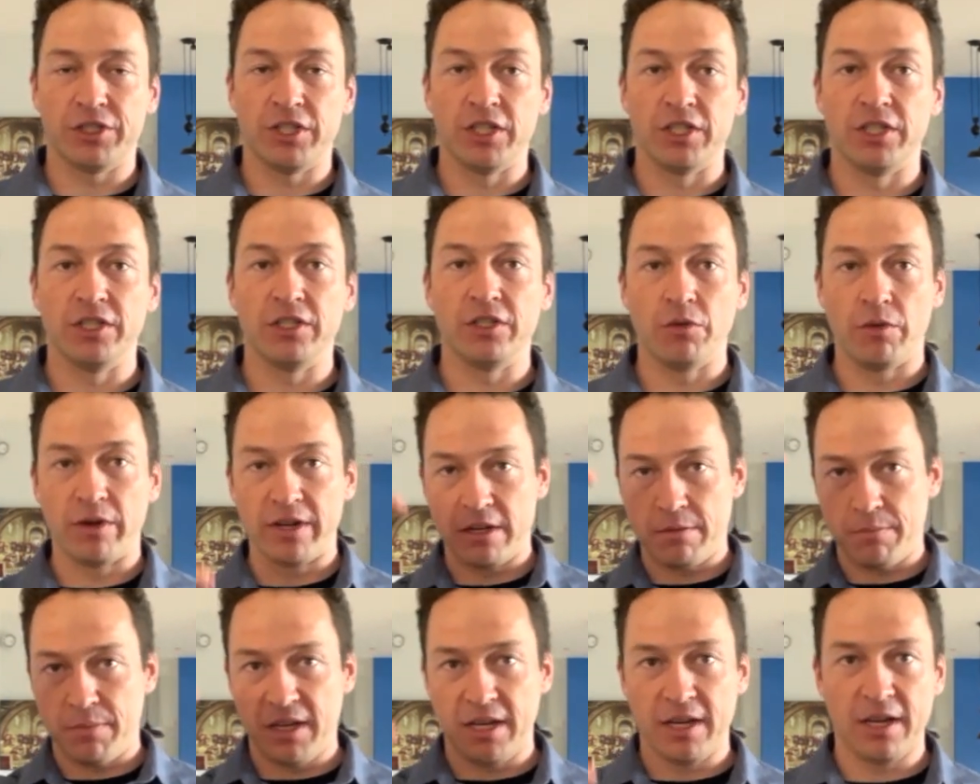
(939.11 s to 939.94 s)
this is going
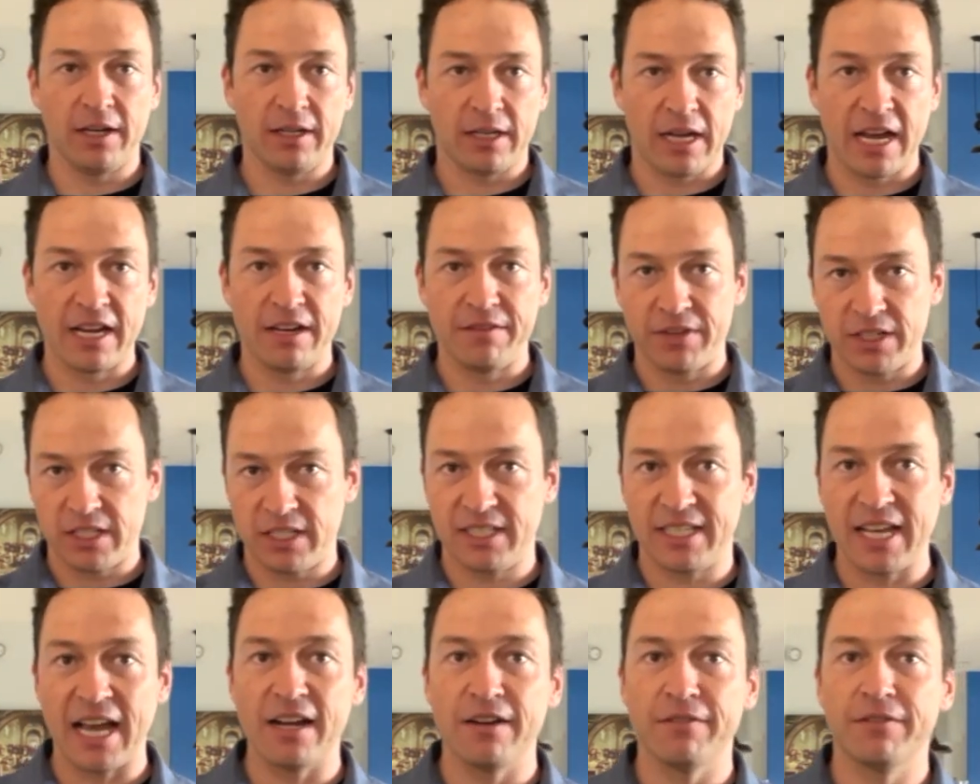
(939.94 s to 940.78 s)
to be kind of a
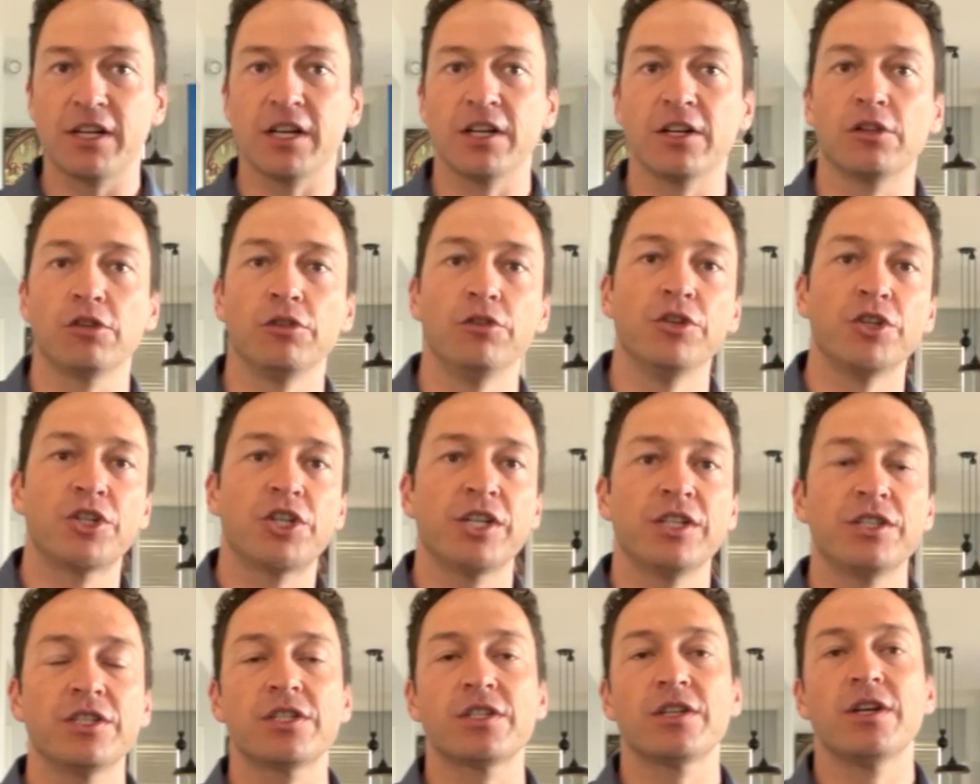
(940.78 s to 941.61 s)
set of
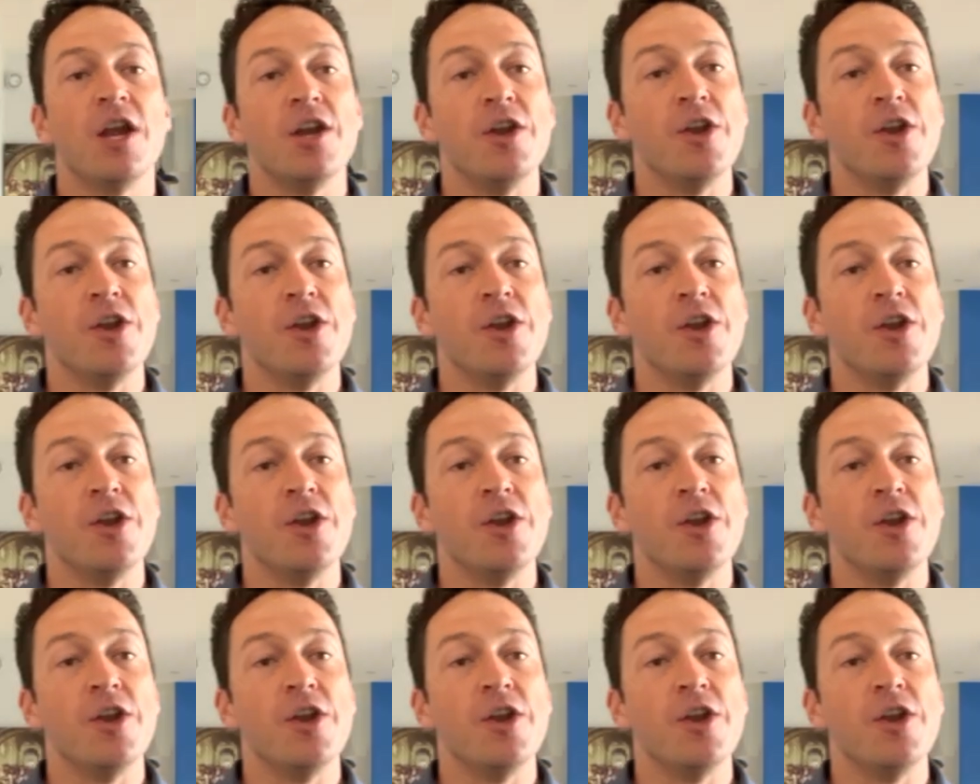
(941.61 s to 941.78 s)
conclusions.